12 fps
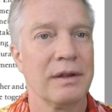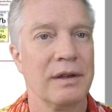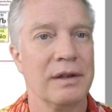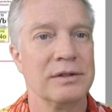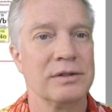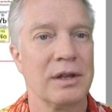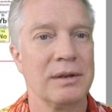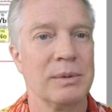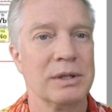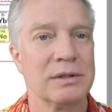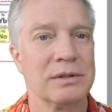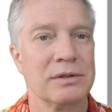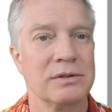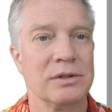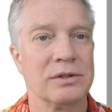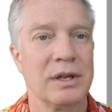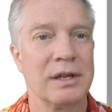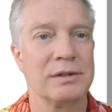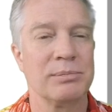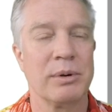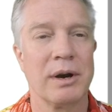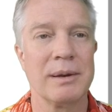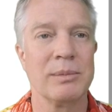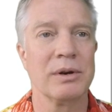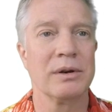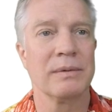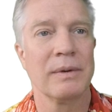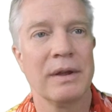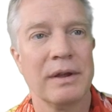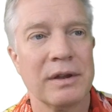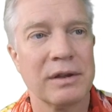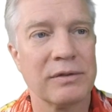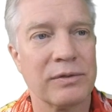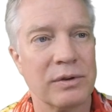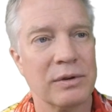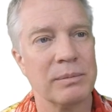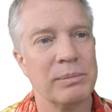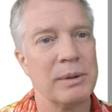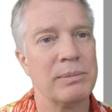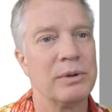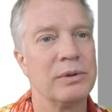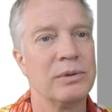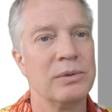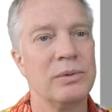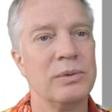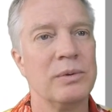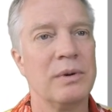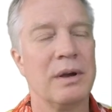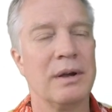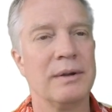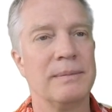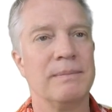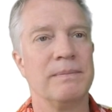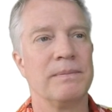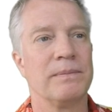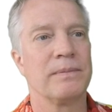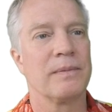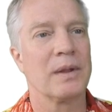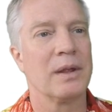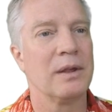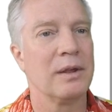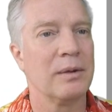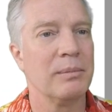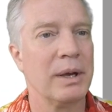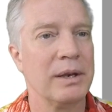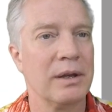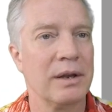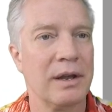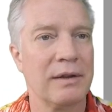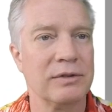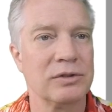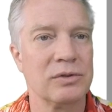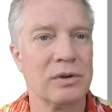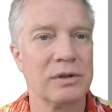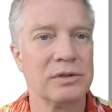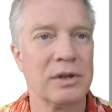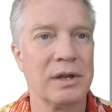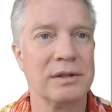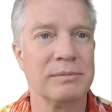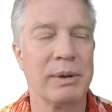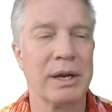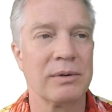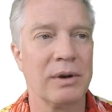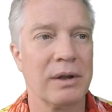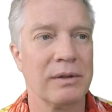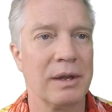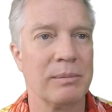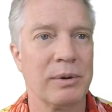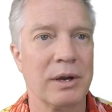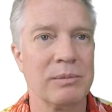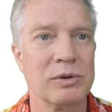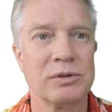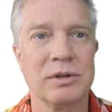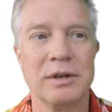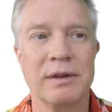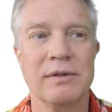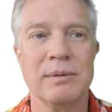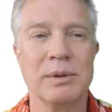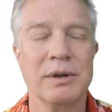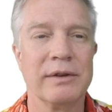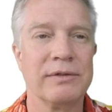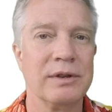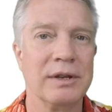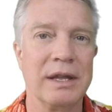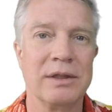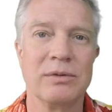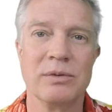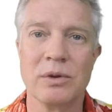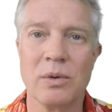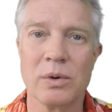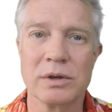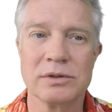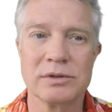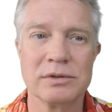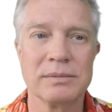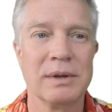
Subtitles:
Assignments. There's a science primer for people who might not have a strong science background. That primer should give them enough to get through the course.